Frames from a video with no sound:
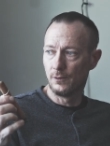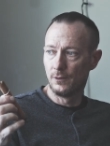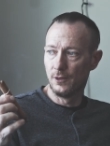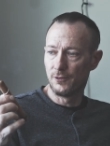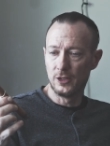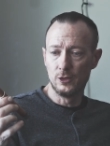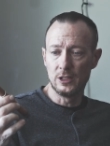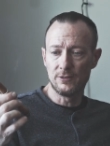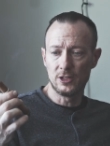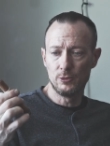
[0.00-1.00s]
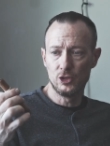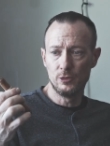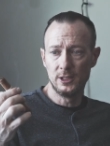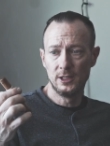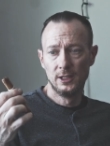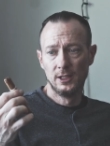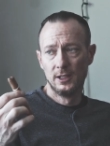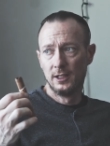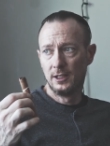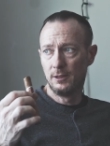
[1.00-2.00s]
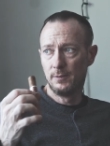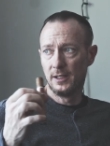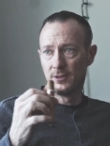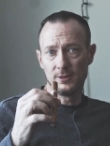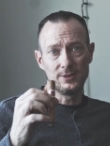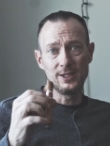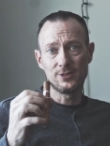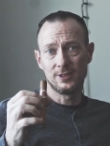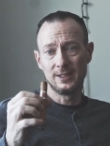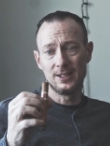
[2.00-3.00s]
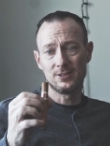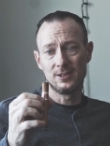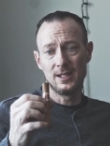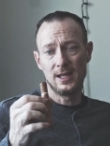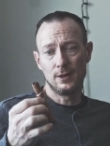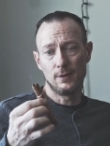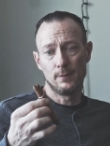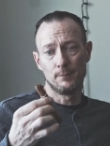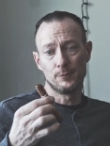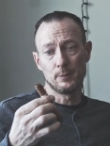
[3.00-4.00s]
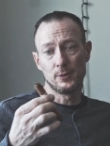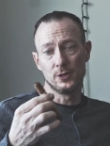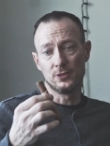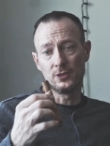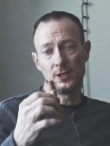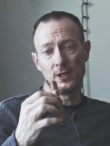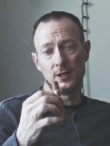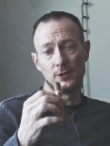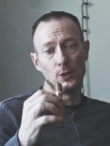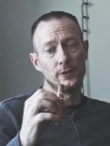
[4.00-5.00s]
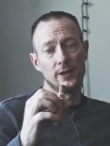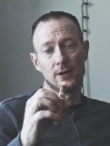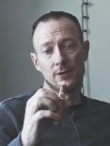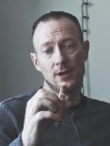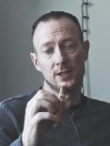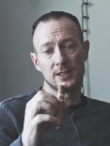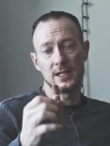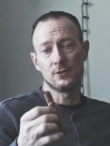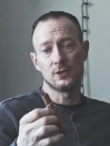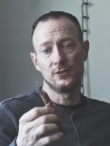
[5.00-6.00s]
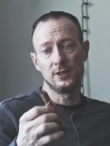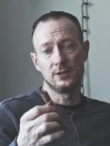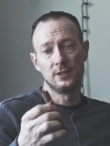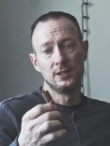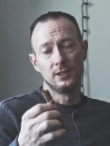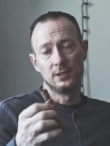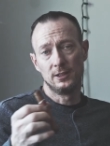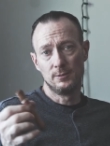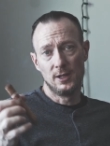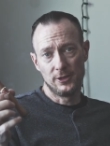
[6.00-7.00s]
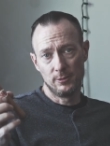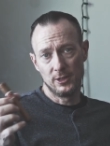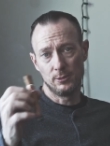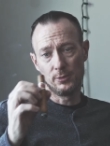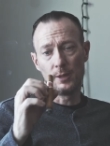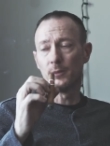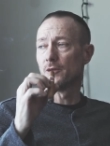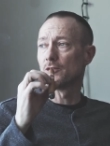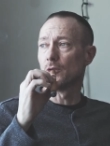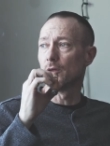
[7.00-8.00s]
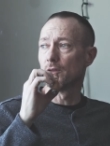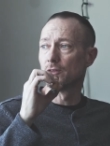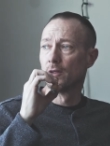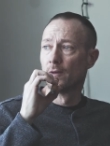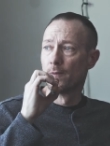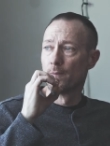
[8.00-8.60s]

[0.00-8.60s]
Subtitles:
the friend who gifted them to me, he paid substantially less than that per cigar. No, they are not counterfeit. He bought them at the proper stores.